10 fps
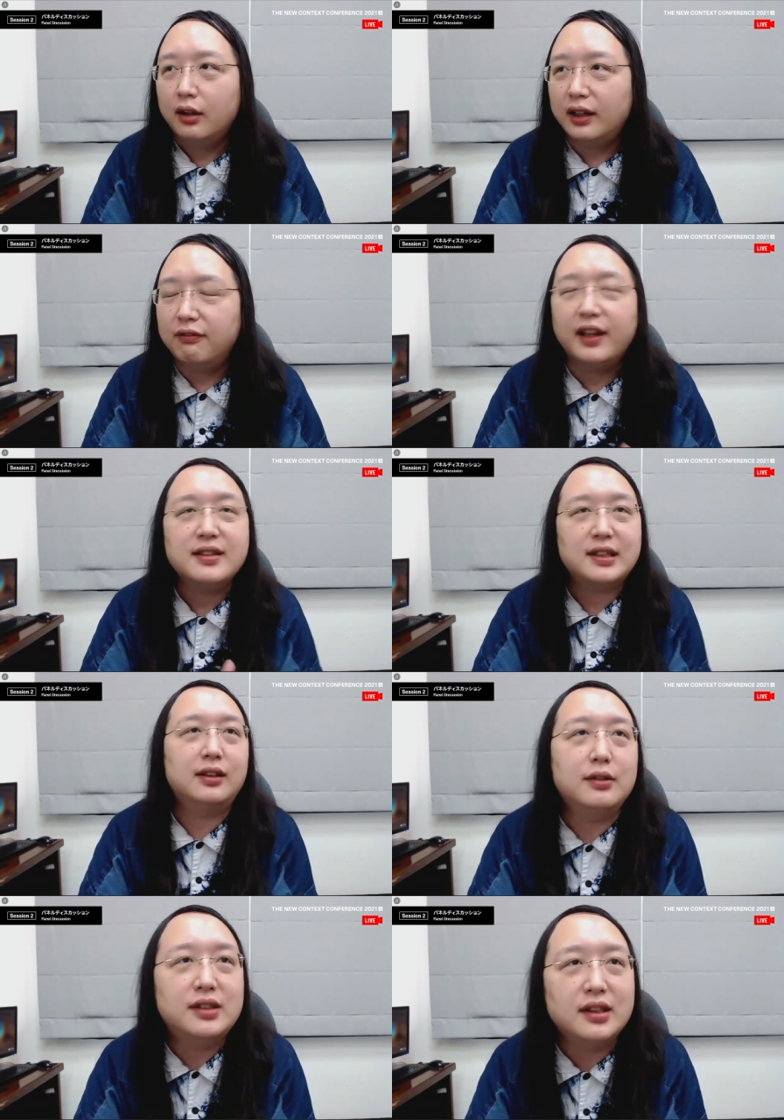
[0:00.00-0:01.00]
inventing
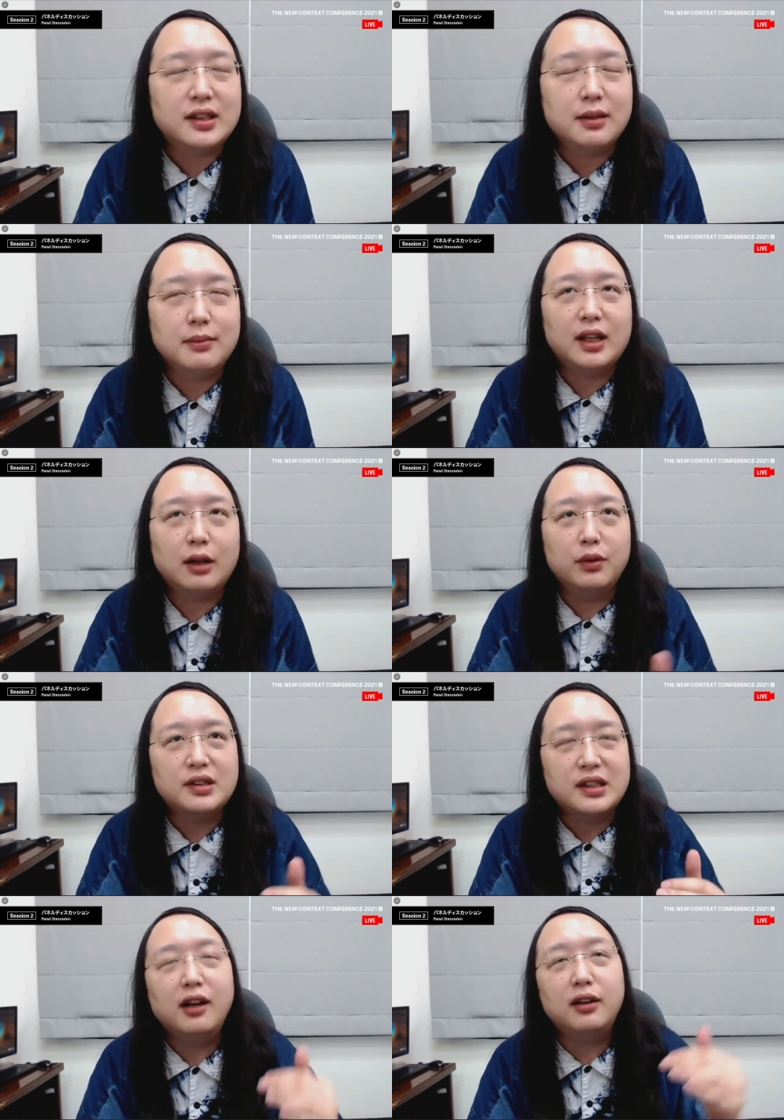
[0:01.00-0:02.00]
new systems that will
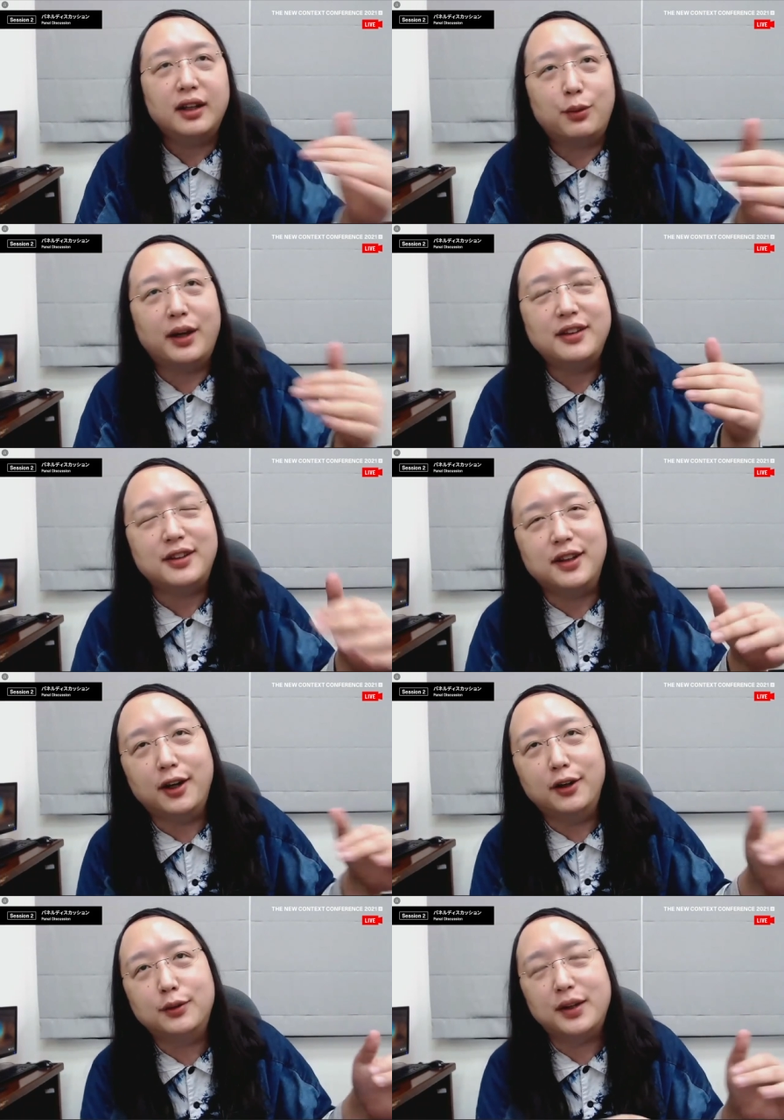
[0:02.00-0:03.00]
slowly render the
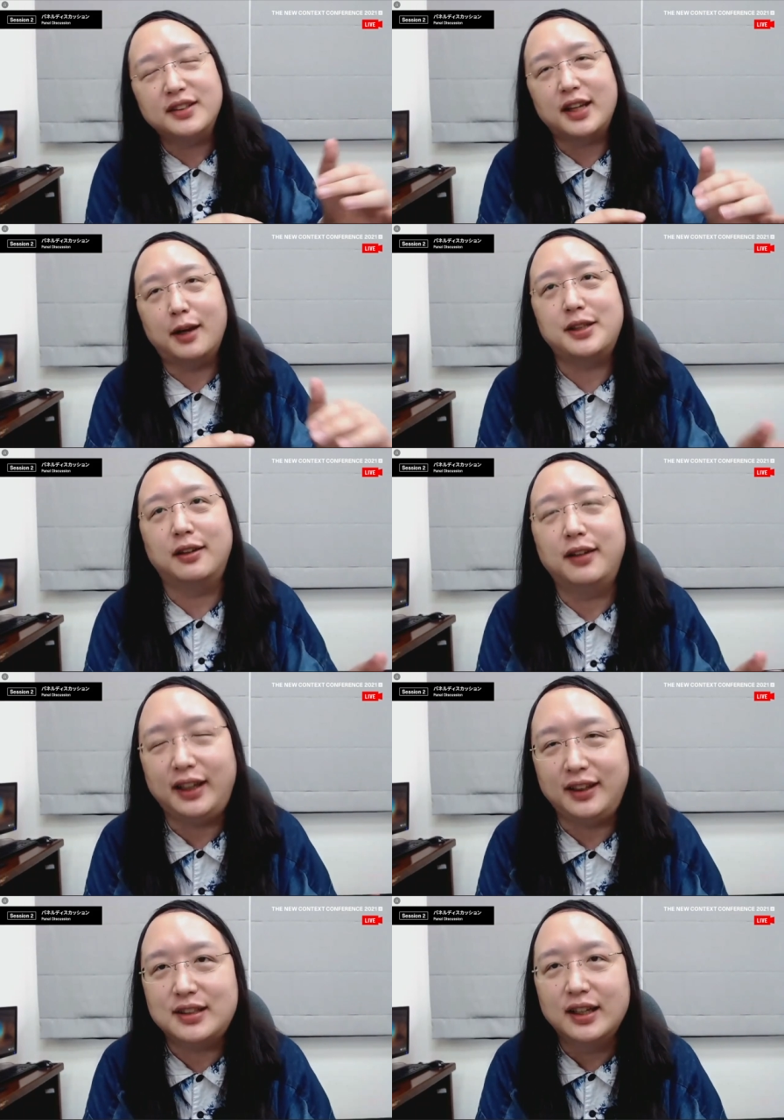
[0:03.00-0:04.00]
old ones
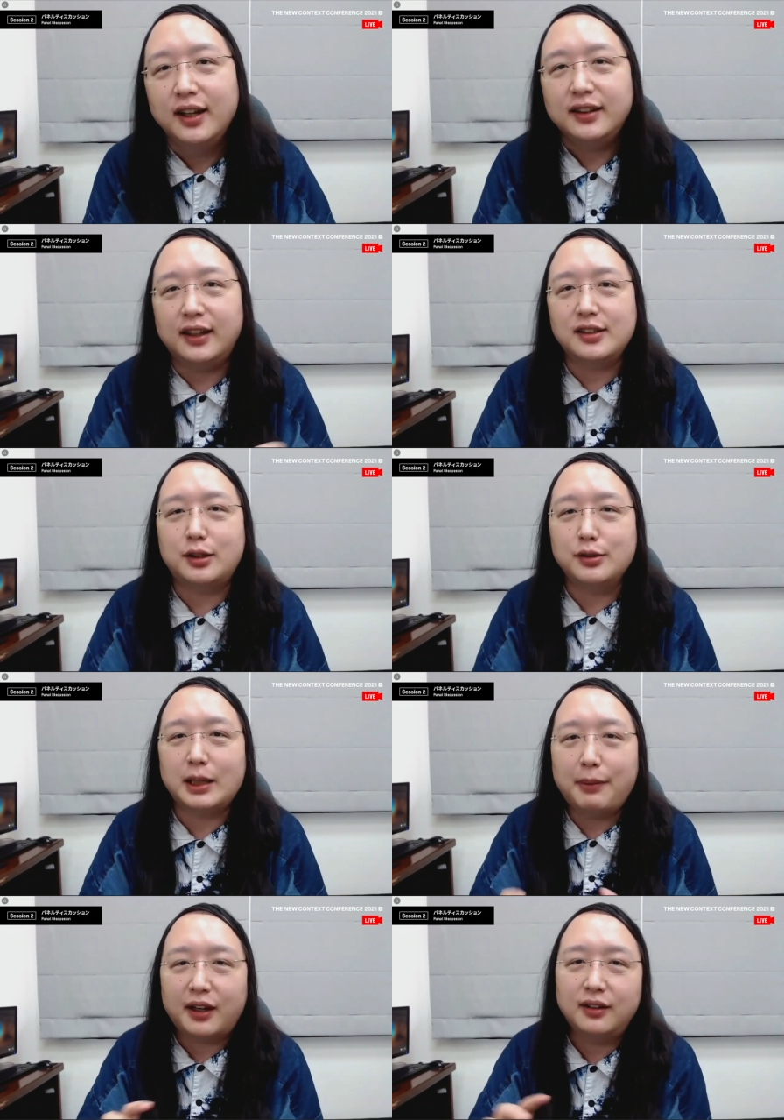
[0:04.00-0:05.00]
obsolete. That is to say,
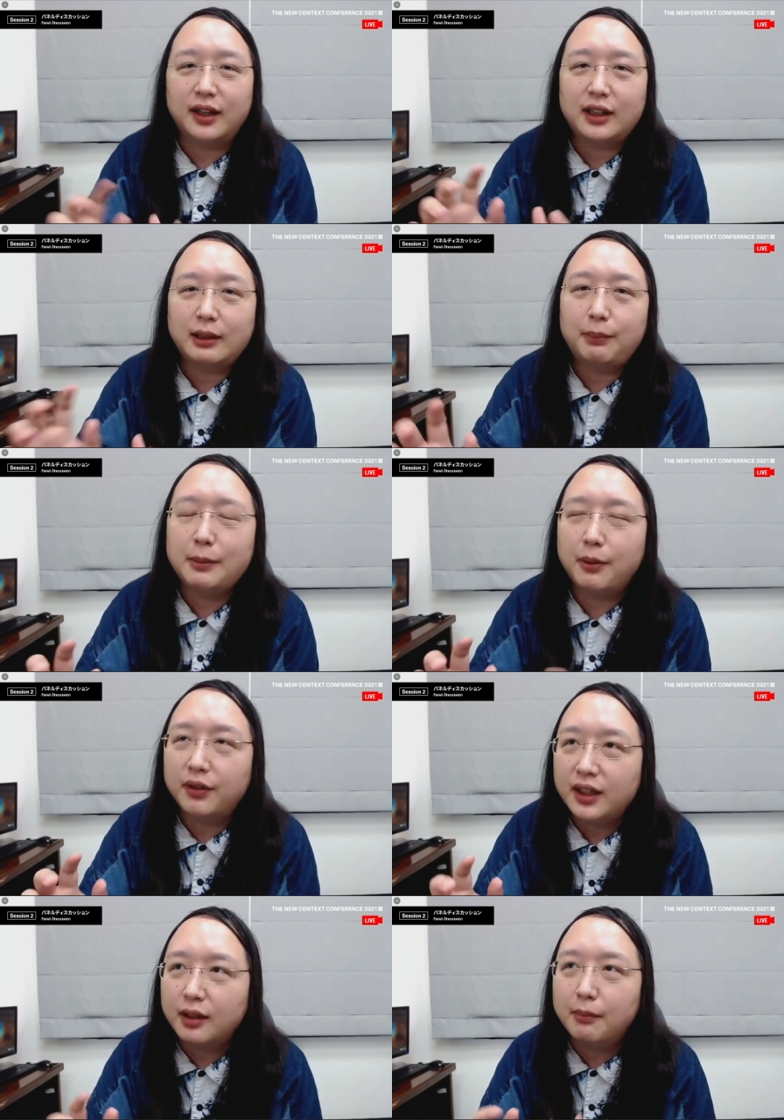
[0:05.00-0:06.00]
by connecting people
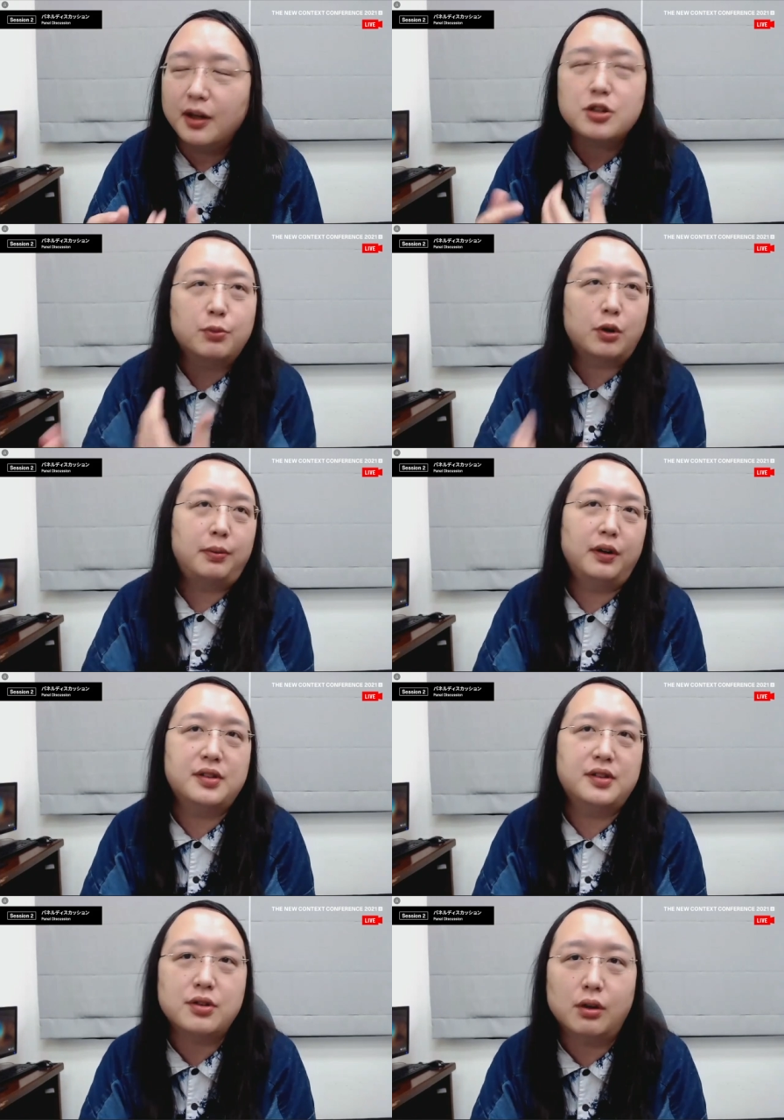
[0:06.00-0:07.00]
in a much more
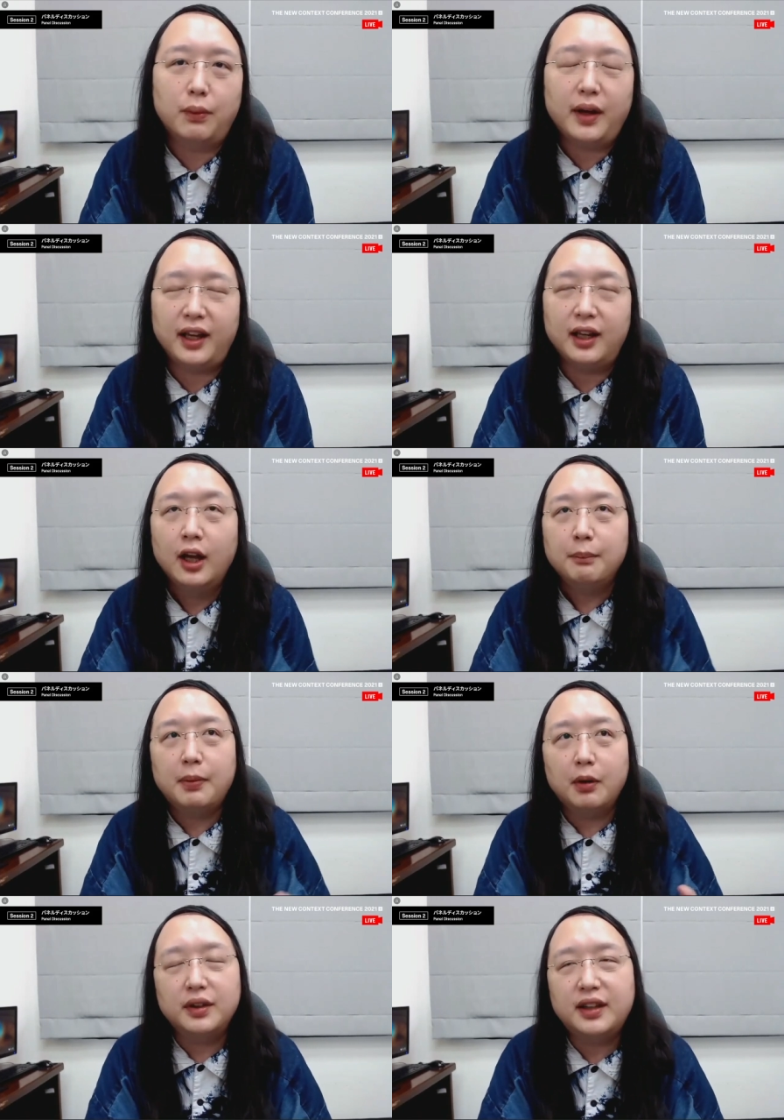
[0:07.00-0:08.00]
pro-social way,
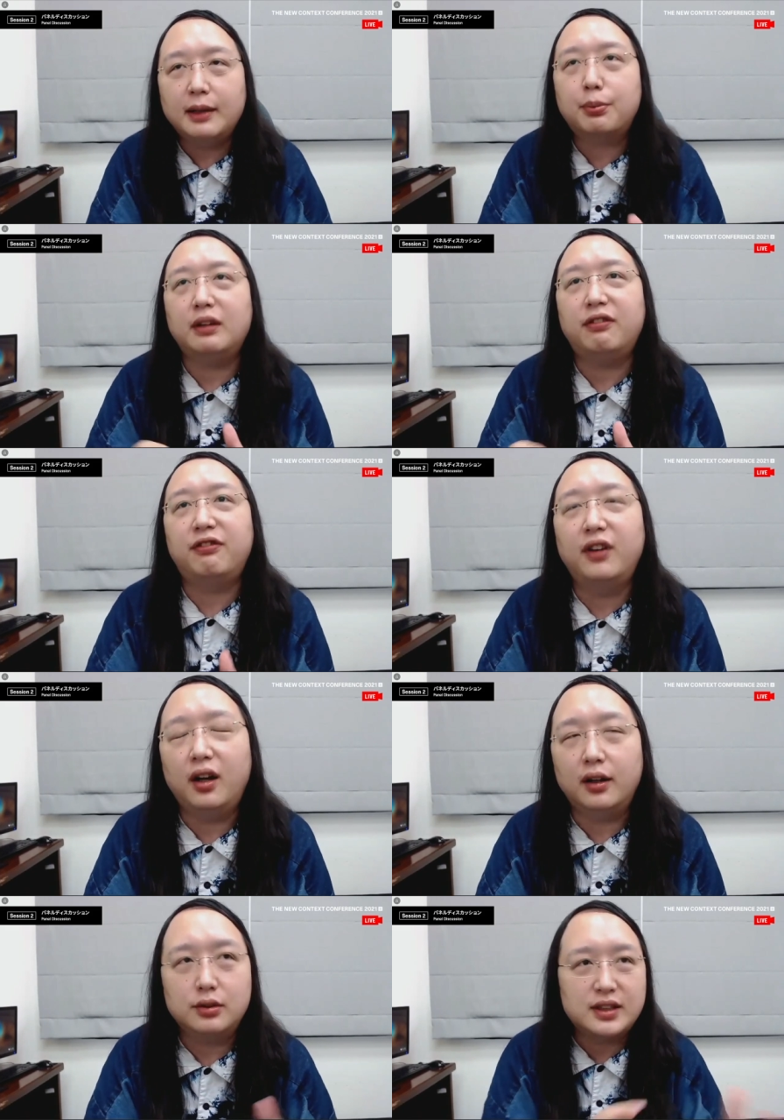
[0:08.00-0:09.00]
people would then
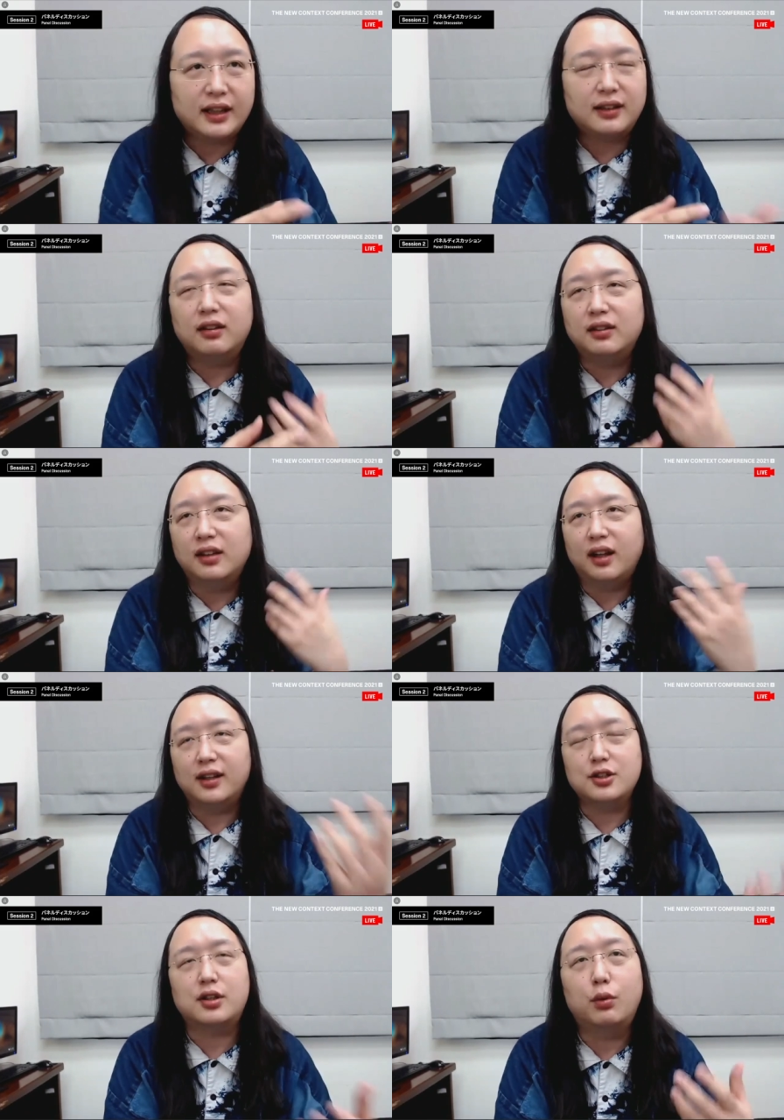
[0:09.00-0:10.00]
prefer to take their
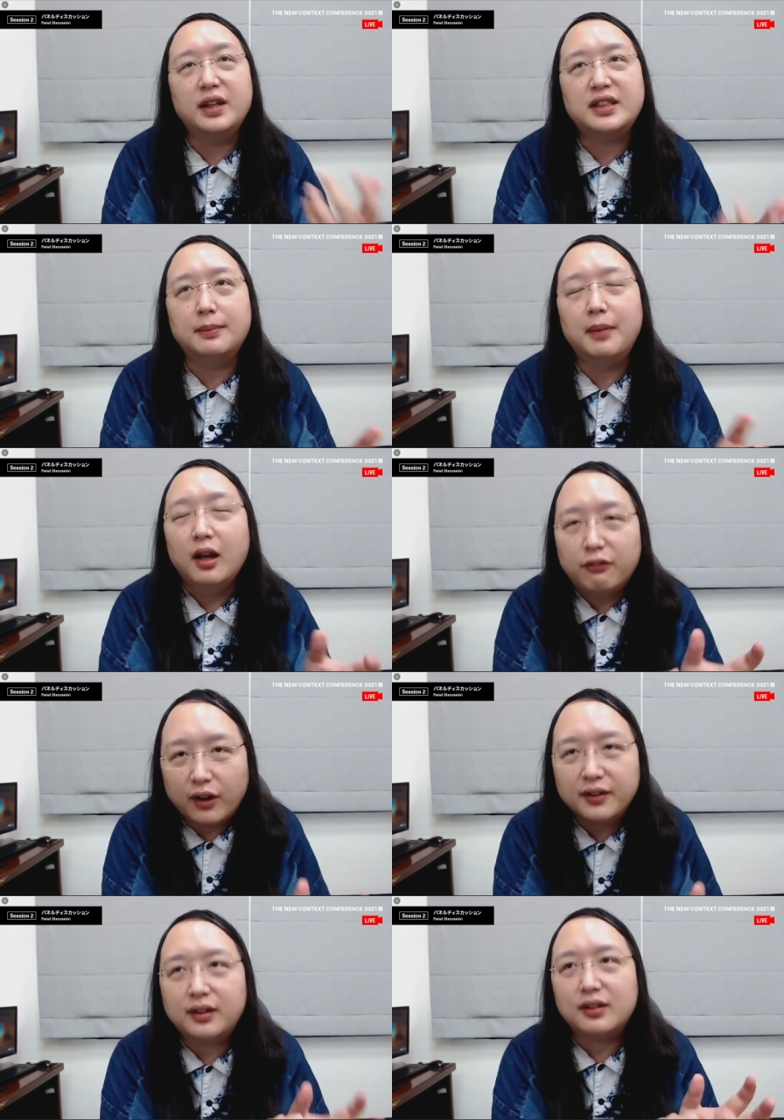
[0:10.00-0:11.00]
knowledge, their wisdom
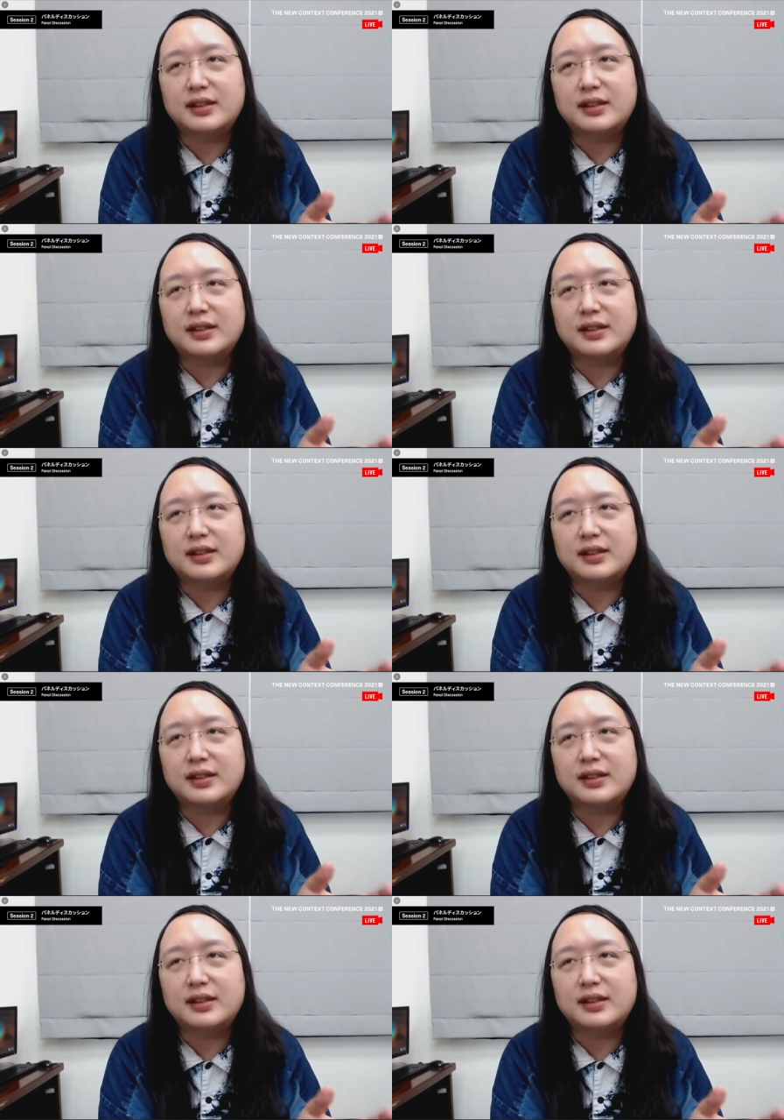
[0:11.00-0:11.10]
from their